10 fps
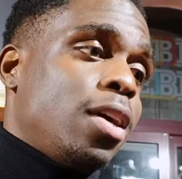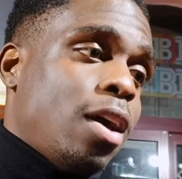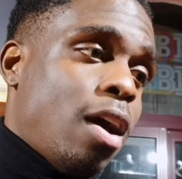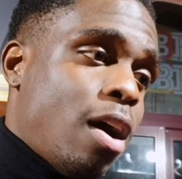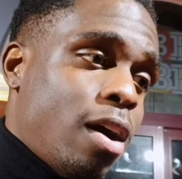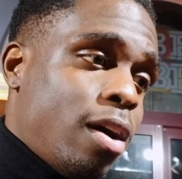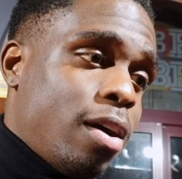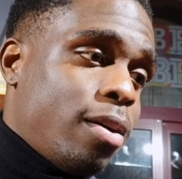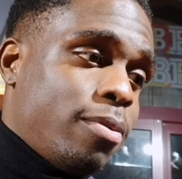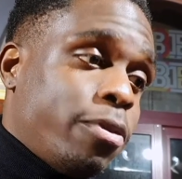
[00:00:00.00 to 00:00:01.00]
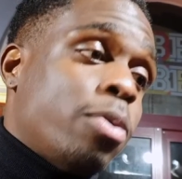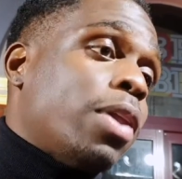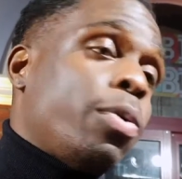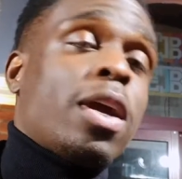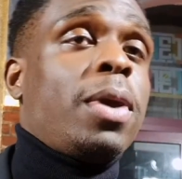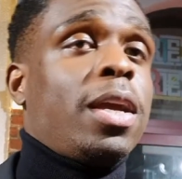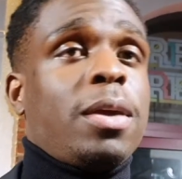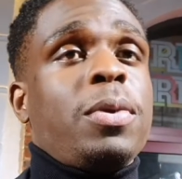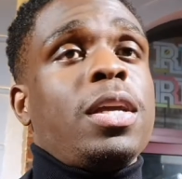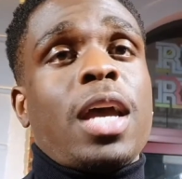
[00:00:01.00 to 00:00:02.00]
uh, film that we can make
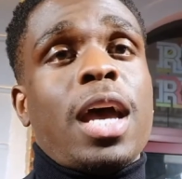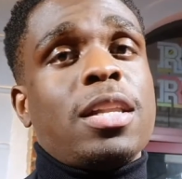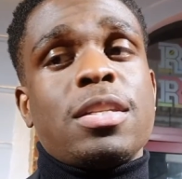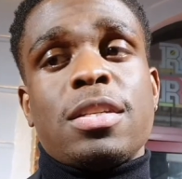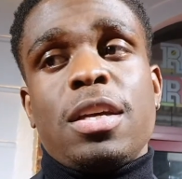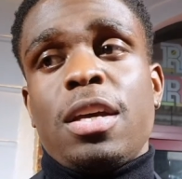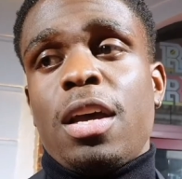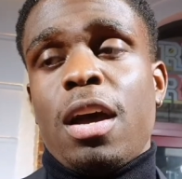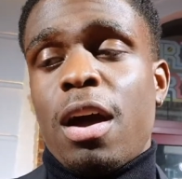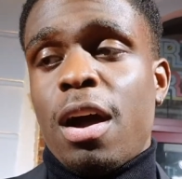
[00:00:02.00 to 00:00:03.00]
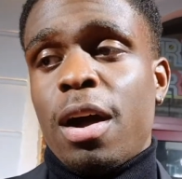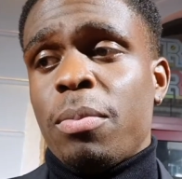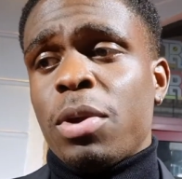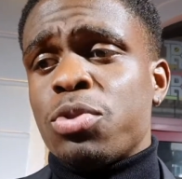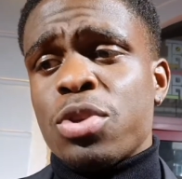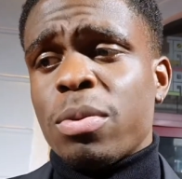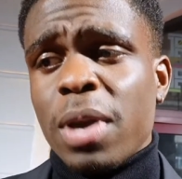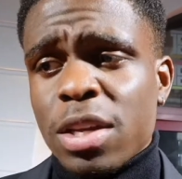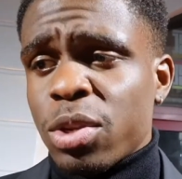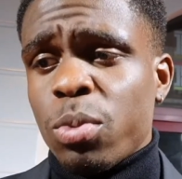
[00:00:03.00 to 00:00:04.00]
it be. And, um, it was just
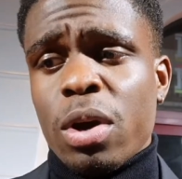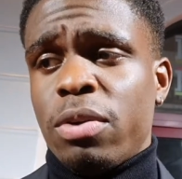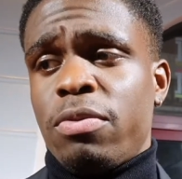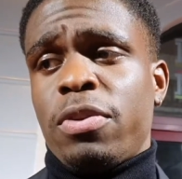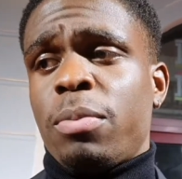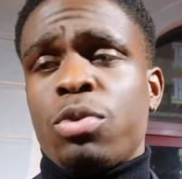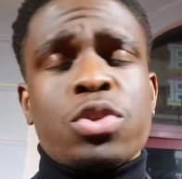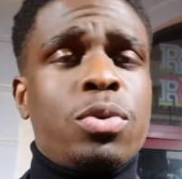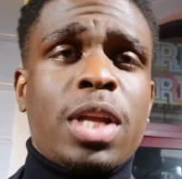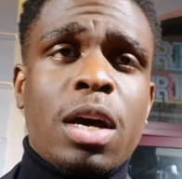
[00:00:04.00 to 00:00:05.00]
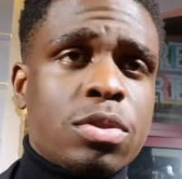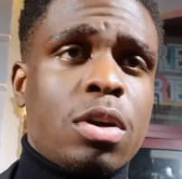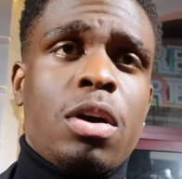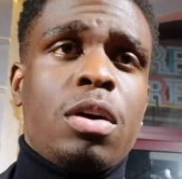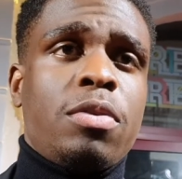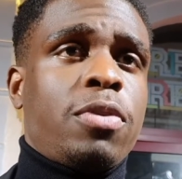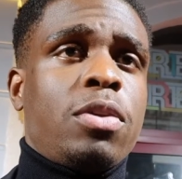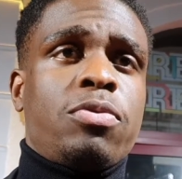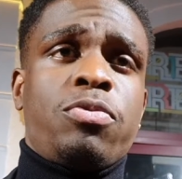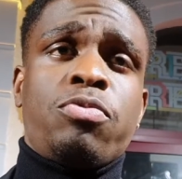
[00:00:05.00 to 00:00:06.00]
amazing amazing working with him. He was so down to earth
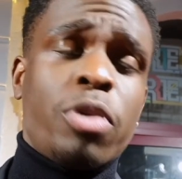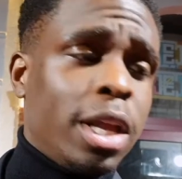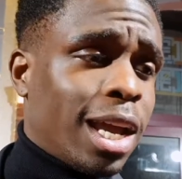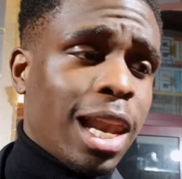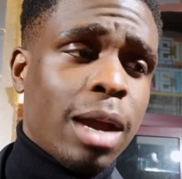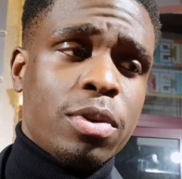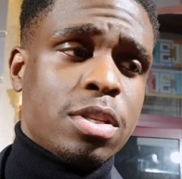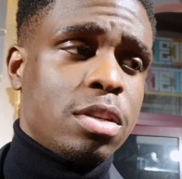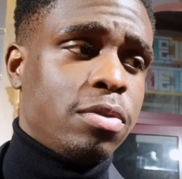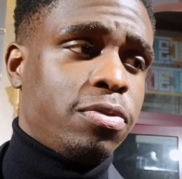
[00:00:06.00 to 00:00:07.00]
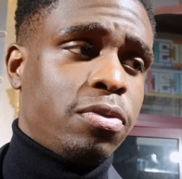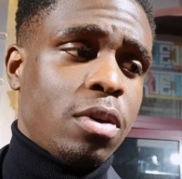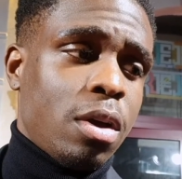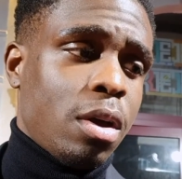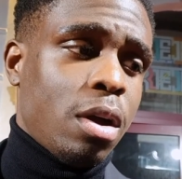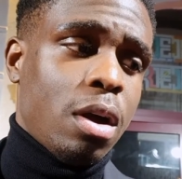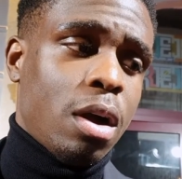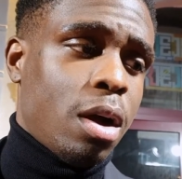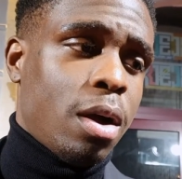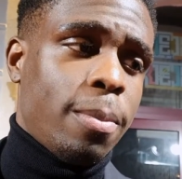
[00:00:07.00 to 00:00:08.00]
and really collaborative.
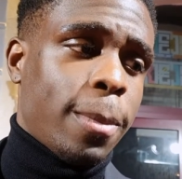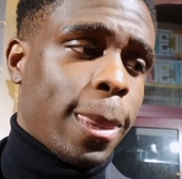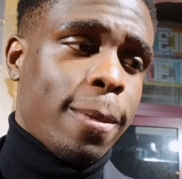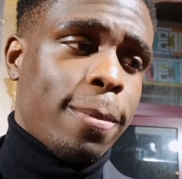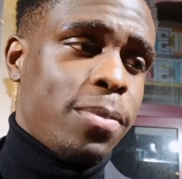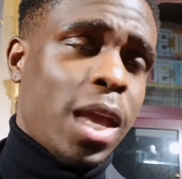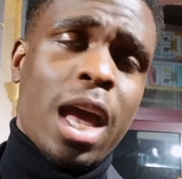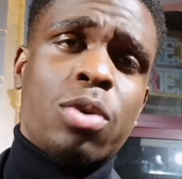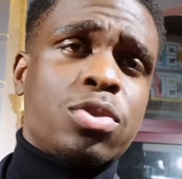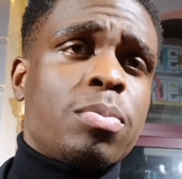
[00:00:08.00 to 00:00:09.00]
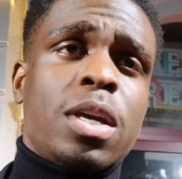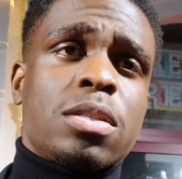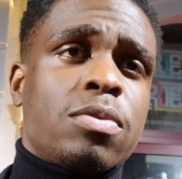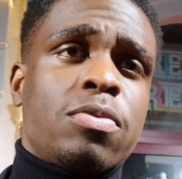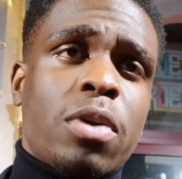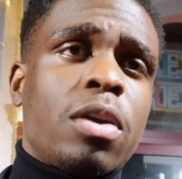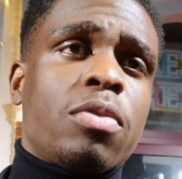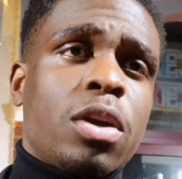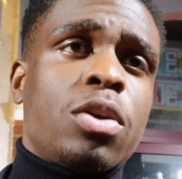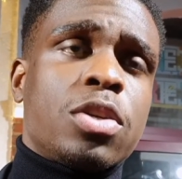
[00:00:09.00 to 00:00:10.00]
Um, yeah, it was amazing. Very,
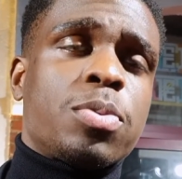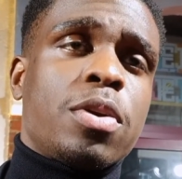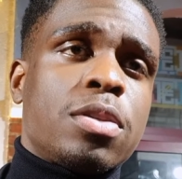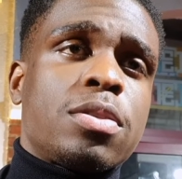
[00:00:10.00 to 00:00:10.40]
very good experience.